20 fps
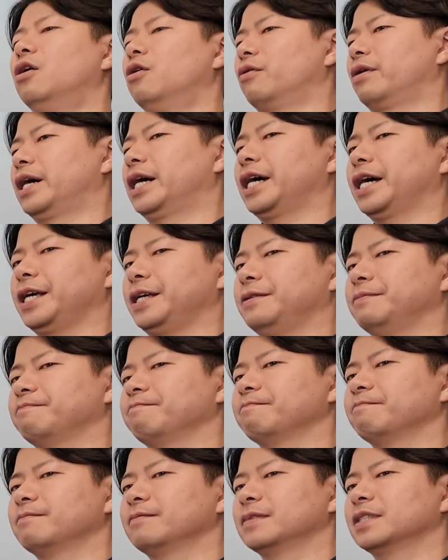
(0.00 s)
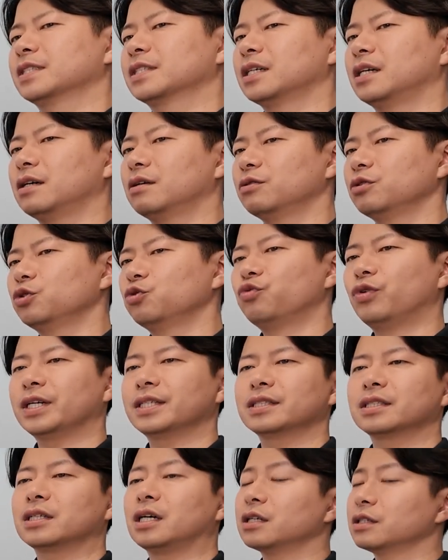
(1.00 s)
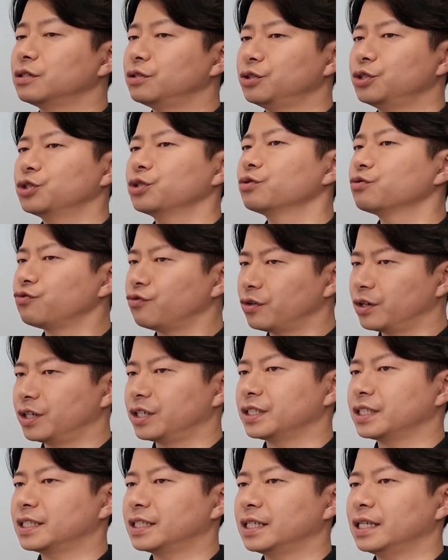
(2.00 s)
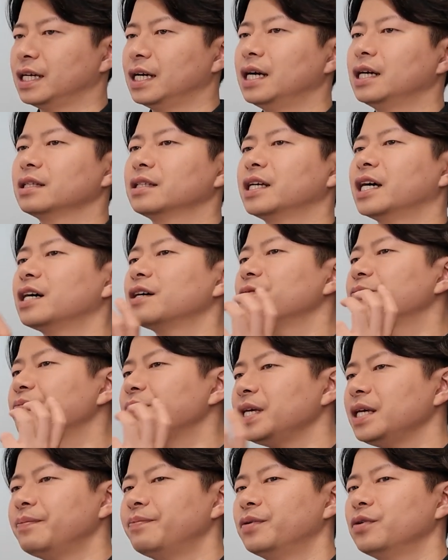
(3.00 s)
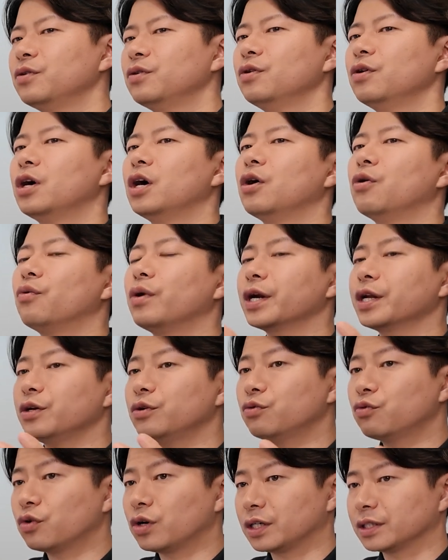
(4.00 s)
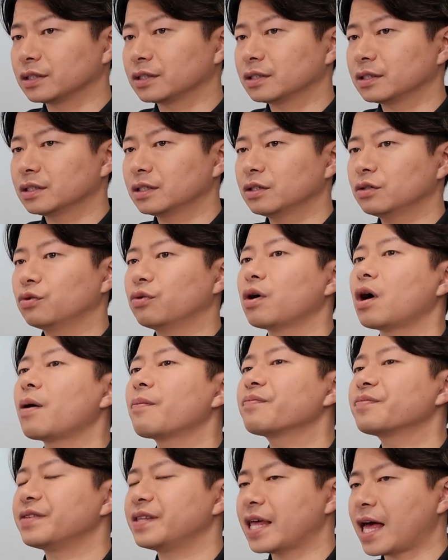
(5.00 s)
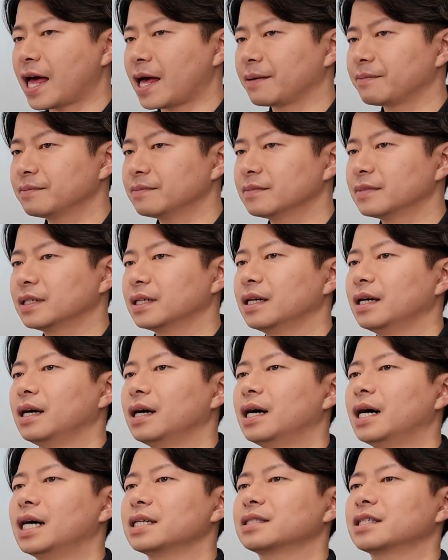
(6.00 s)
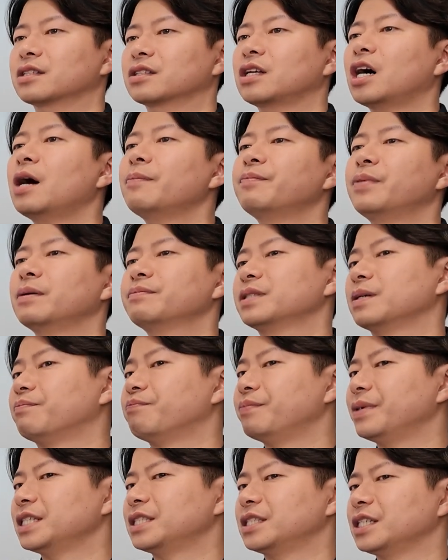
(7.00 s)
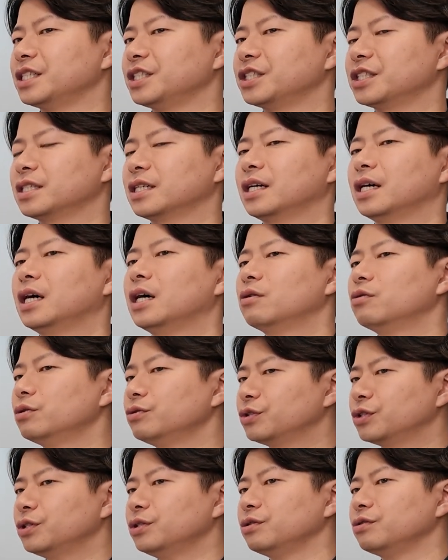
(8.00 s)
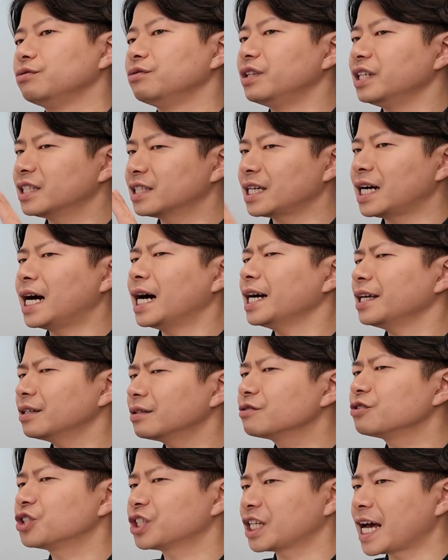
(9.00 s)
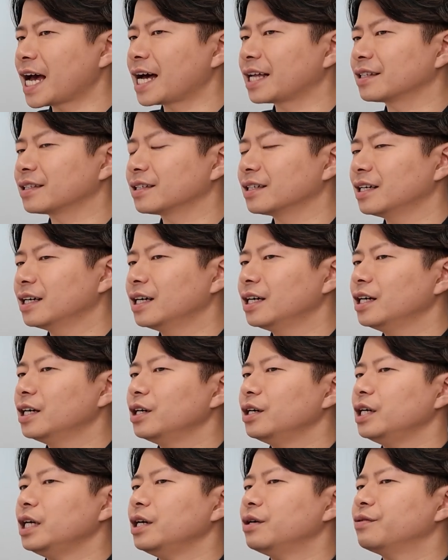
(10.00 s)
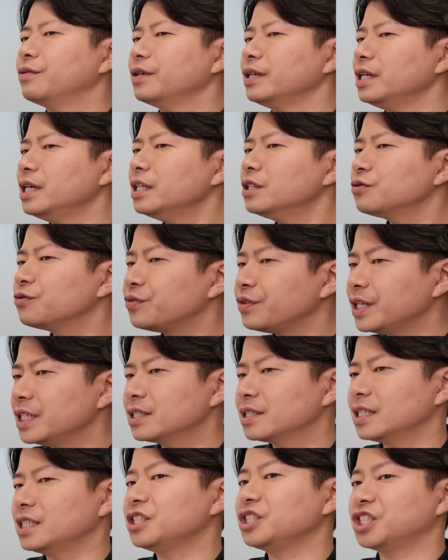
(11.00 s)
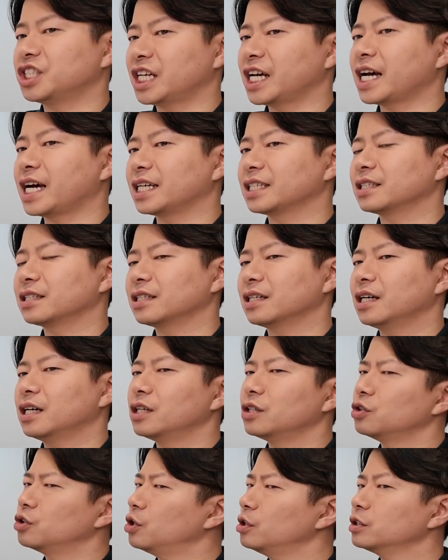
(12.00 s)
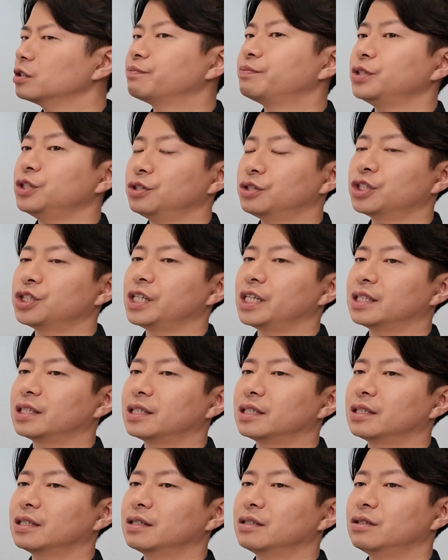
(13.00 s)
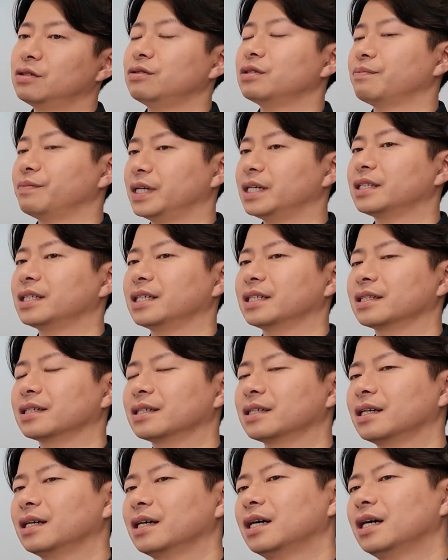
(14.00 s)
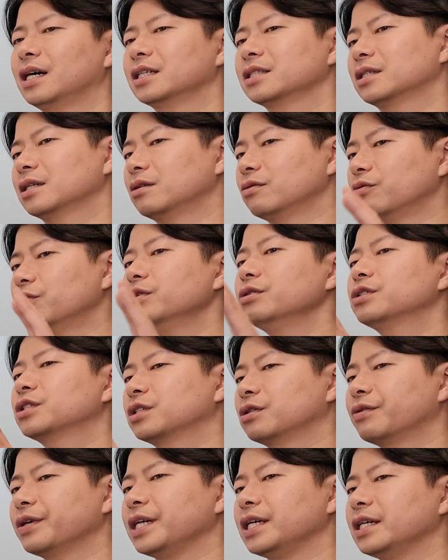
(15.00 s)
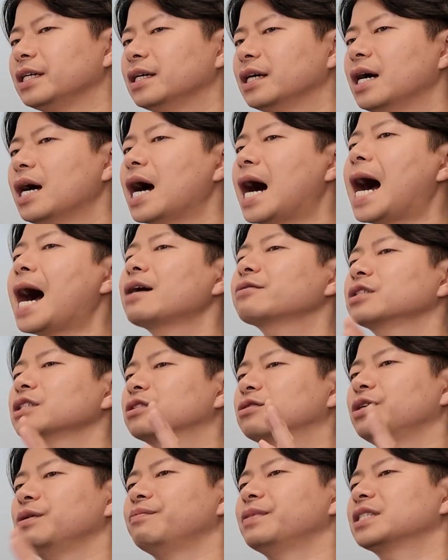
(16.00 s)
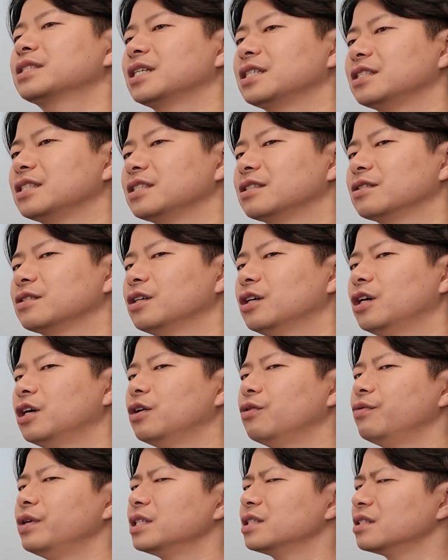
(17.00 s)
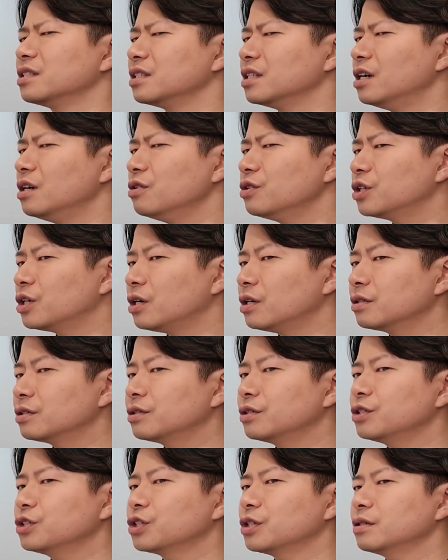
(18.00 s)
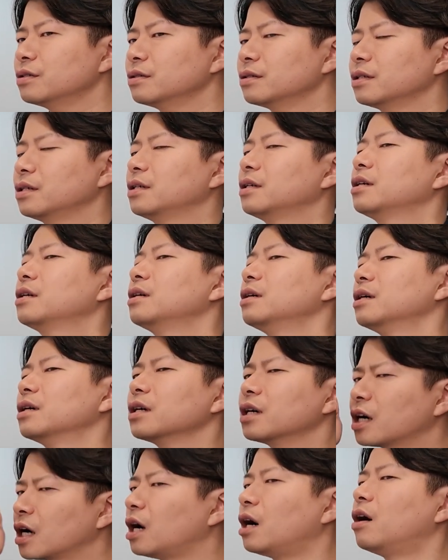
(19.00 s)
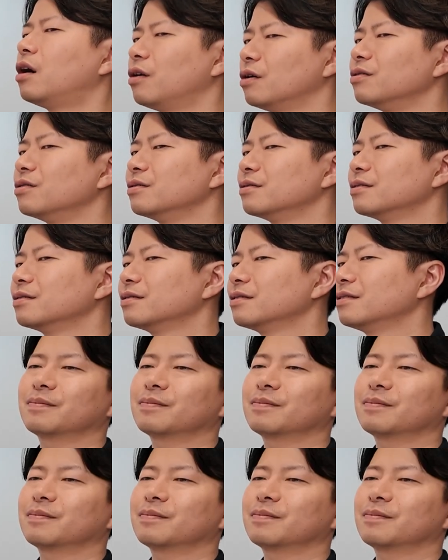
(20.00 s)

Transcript: All right. So rule 1, conclusion first. Tell people what you want from them at the top of the message. Rule 2, decide on chat. If it fits in chat, don't push it to a meeting. So rule 3, after 3 messages with no conclusion, call.